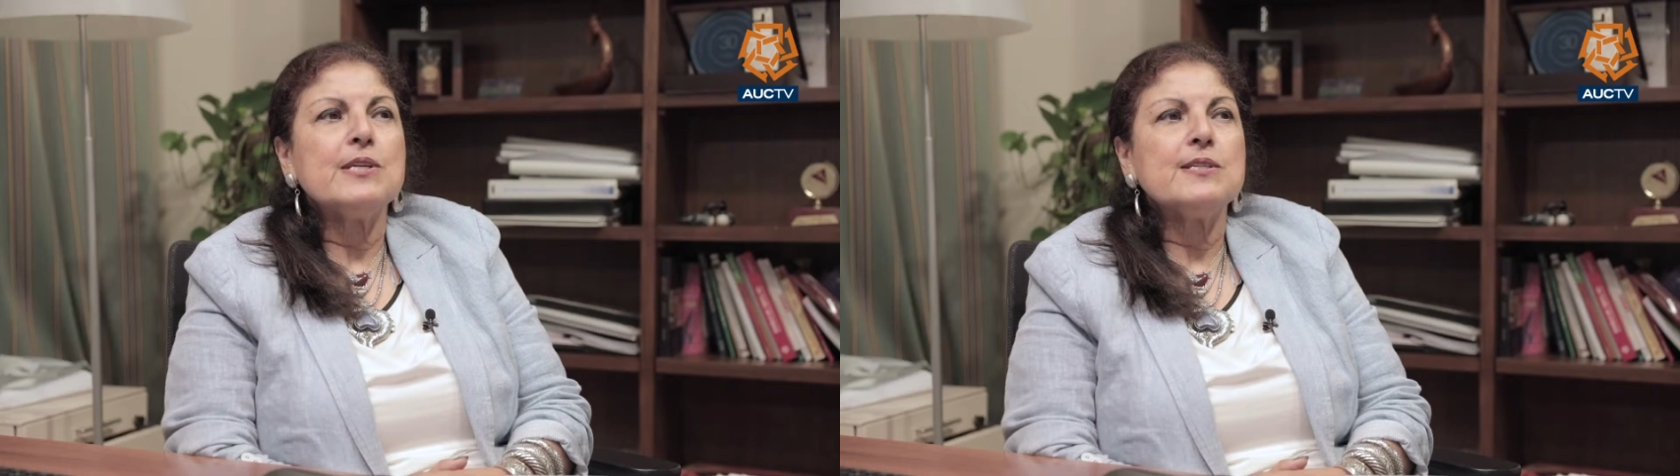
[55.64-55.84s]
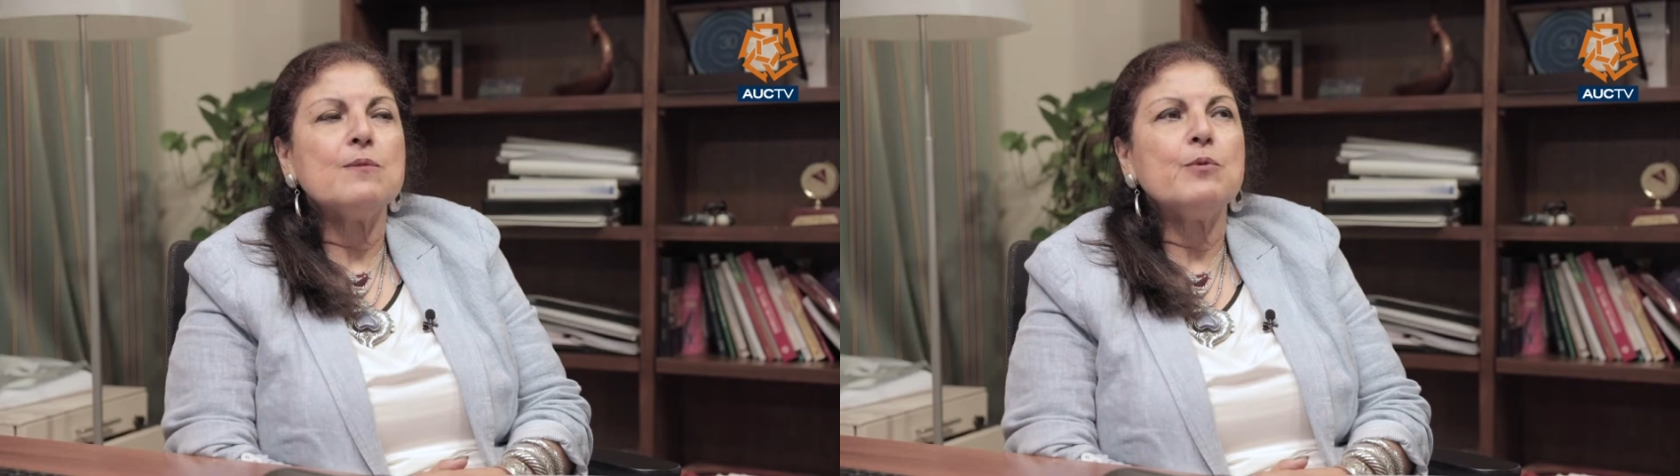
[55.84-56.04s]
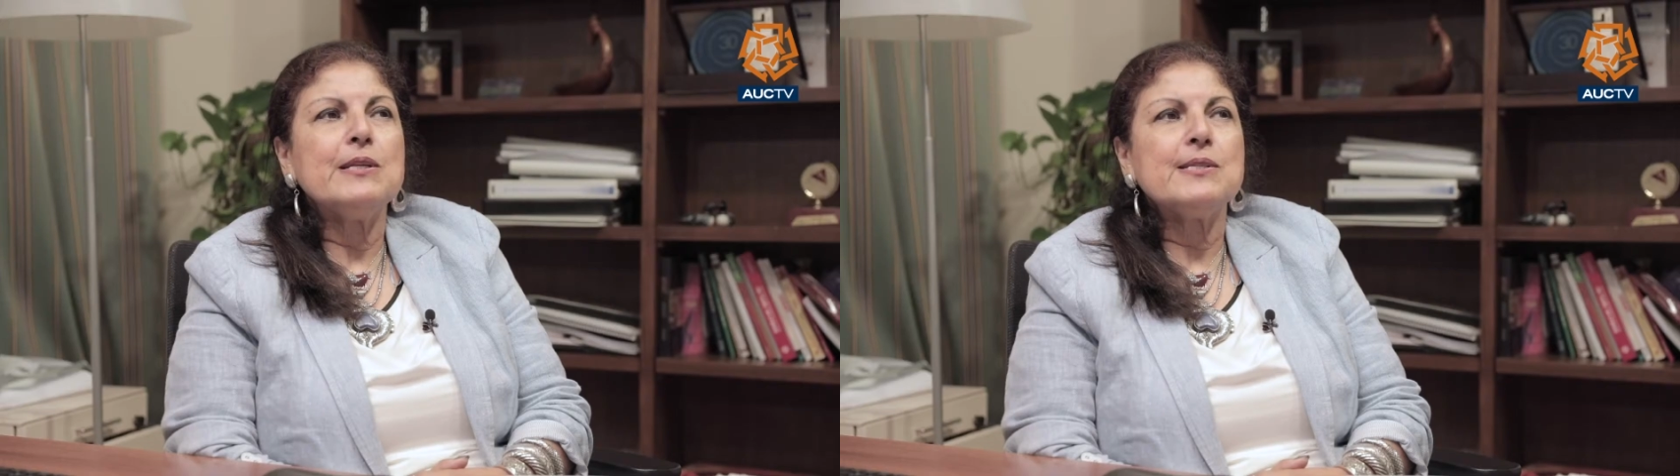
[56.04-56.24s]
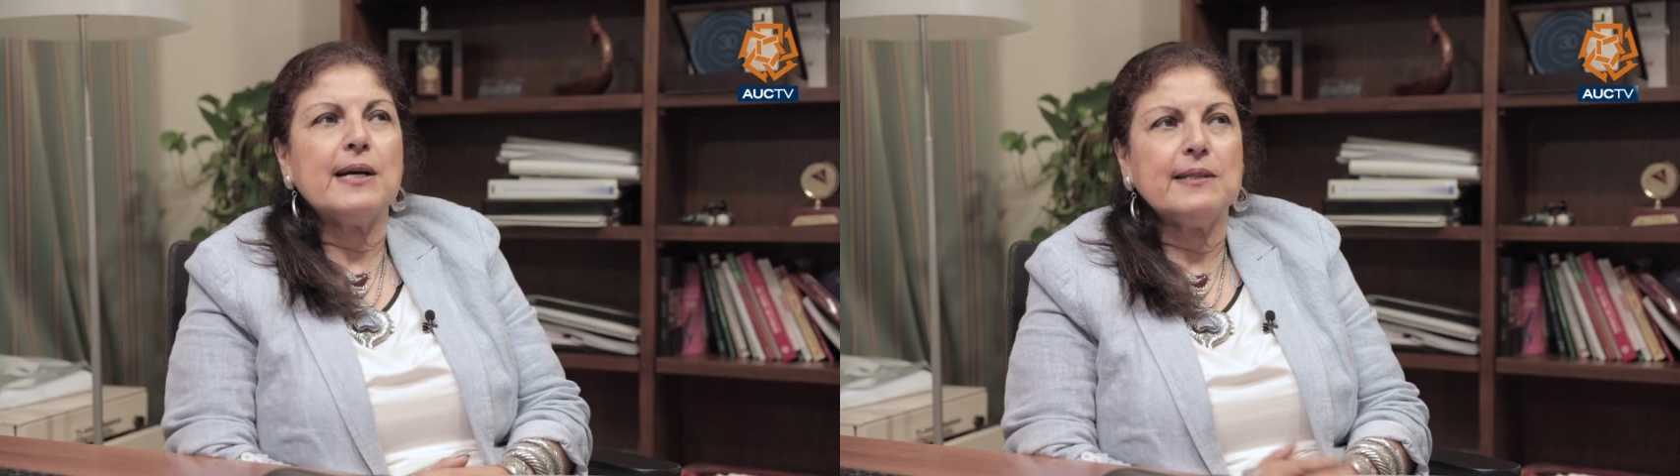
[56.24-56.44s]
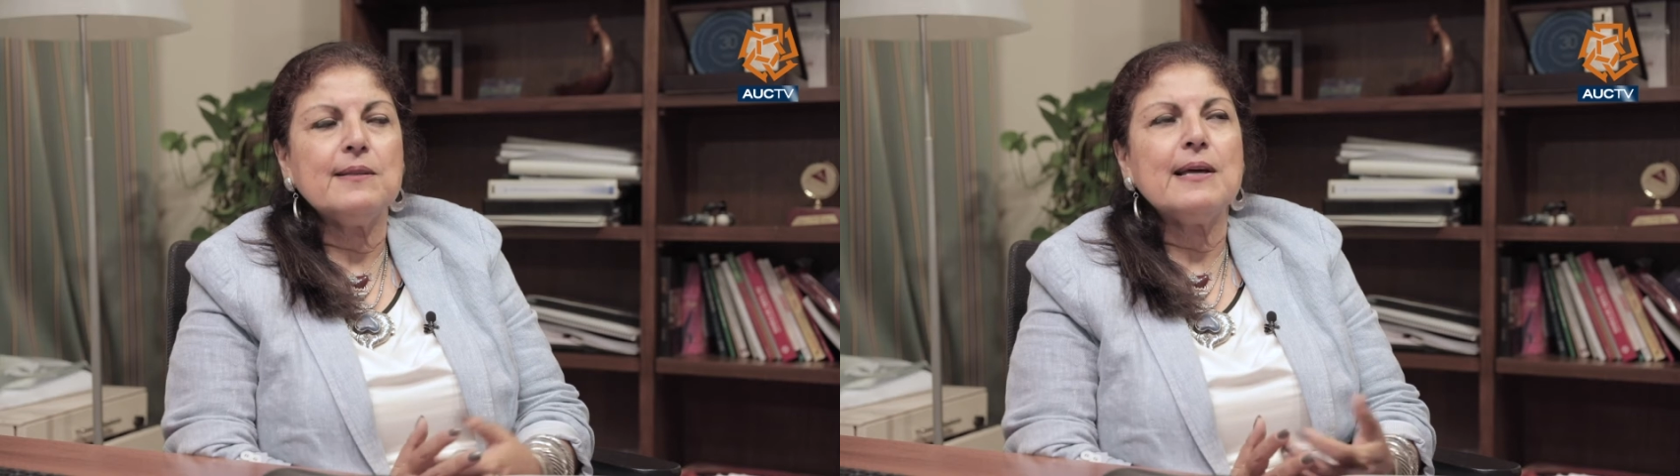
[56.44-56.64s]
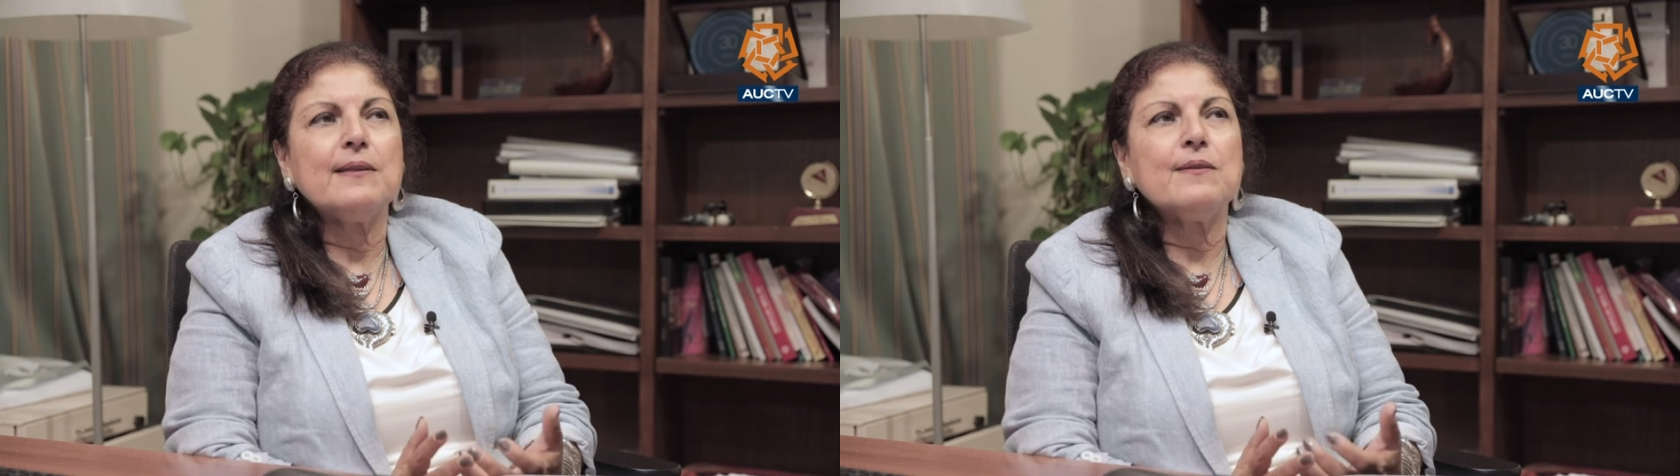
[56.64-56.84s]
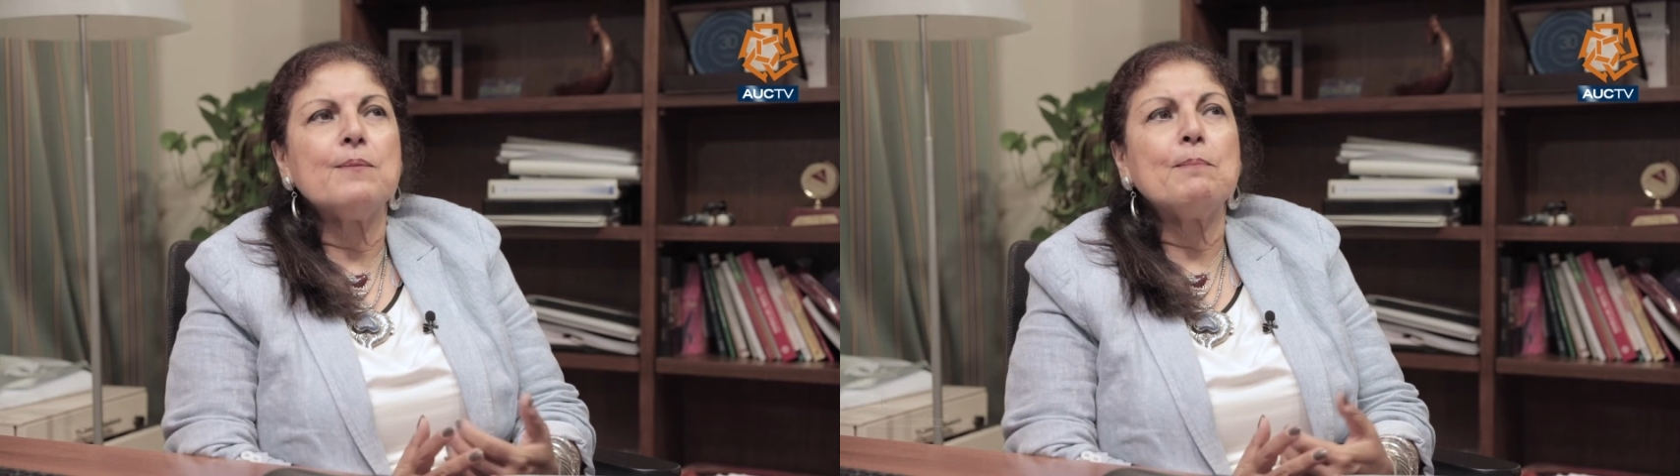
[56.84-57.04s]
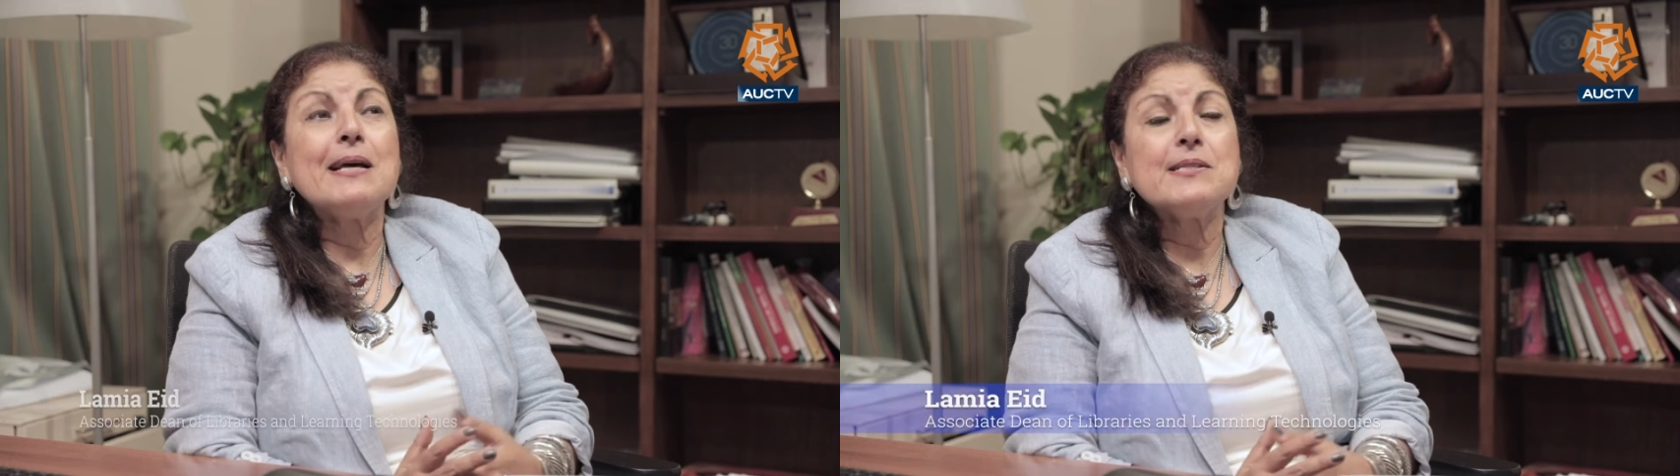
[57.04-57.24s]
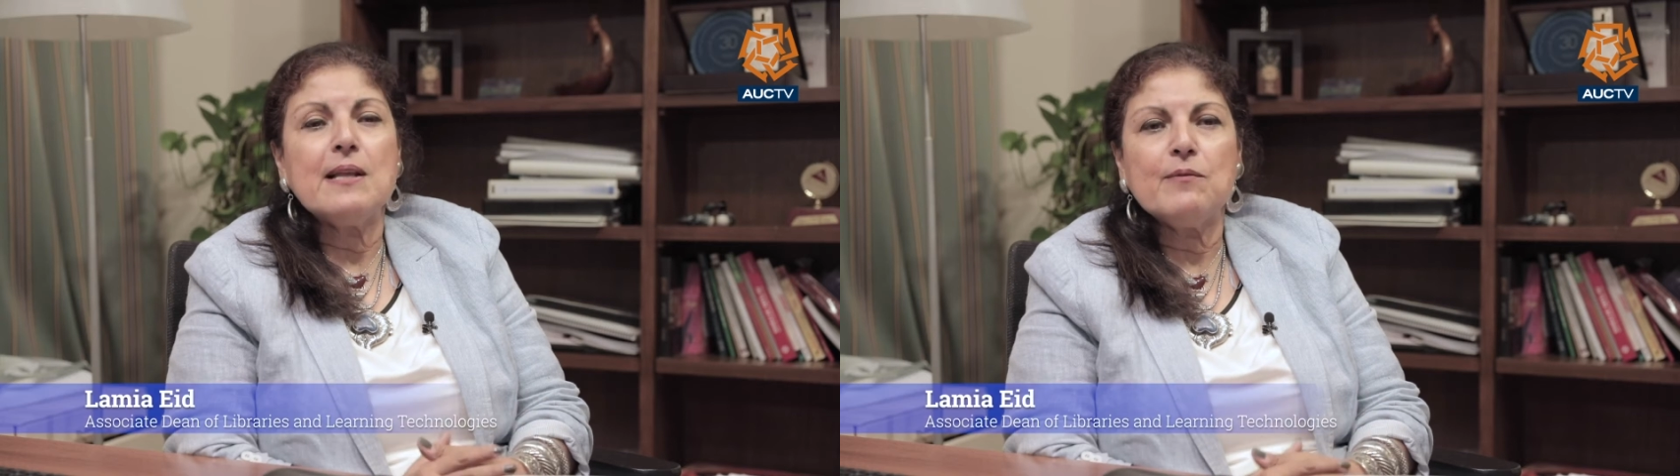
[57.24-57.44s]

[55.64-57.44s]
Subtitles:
system. We decided that the plaza